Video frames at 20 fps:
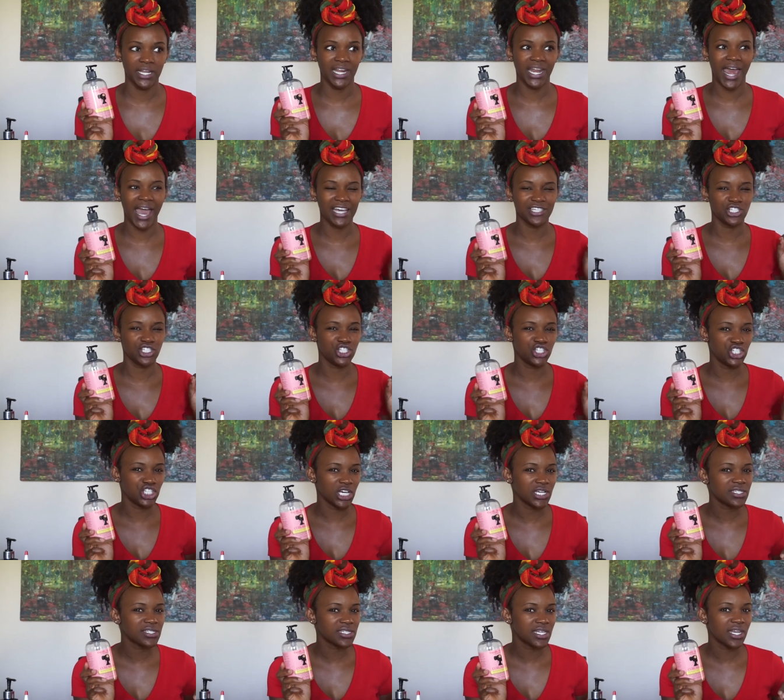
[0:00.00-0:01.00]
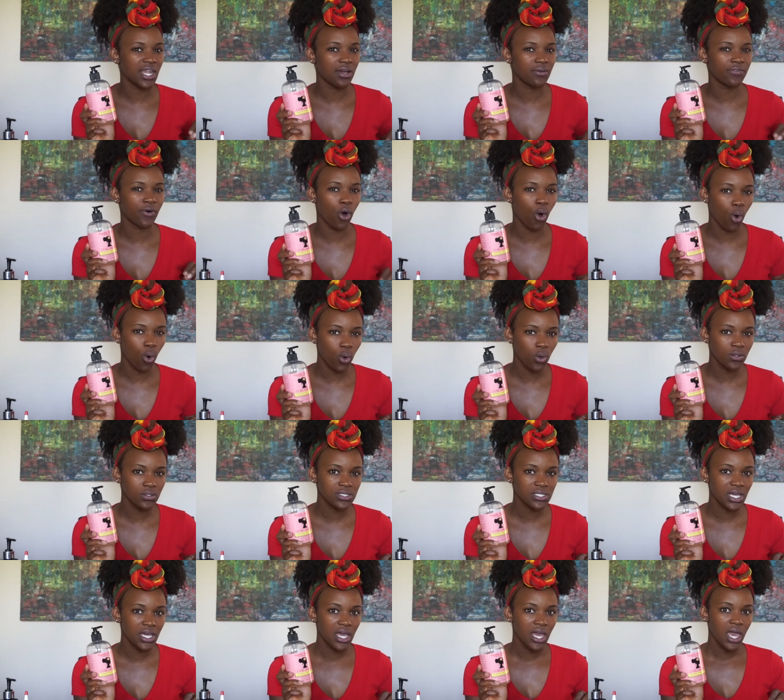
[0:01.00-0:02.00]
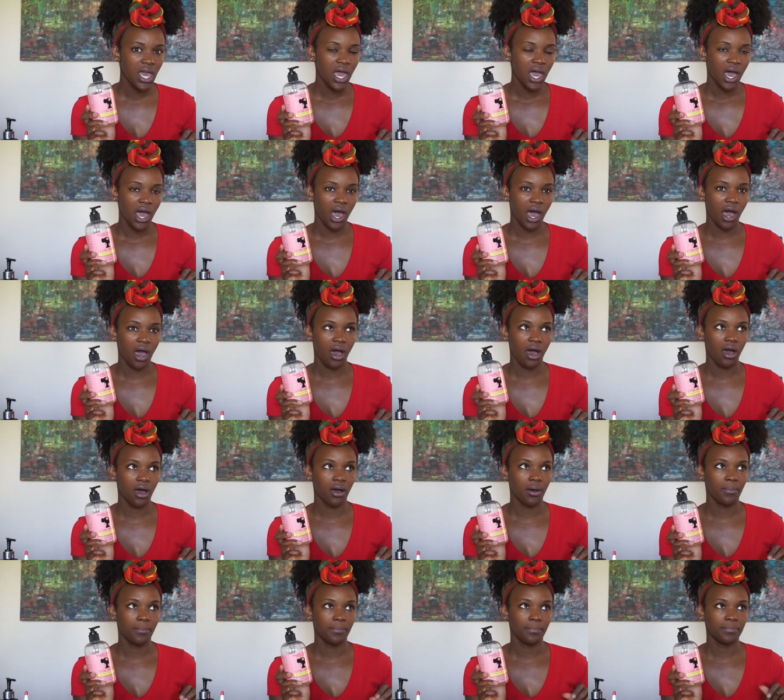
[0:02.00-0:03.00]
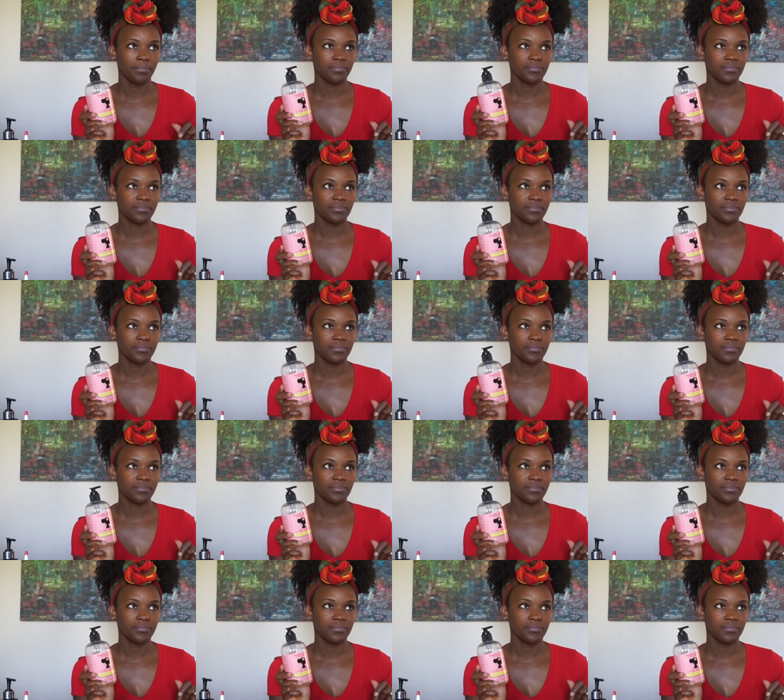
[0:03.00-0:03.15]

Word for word: It has just enough hold um,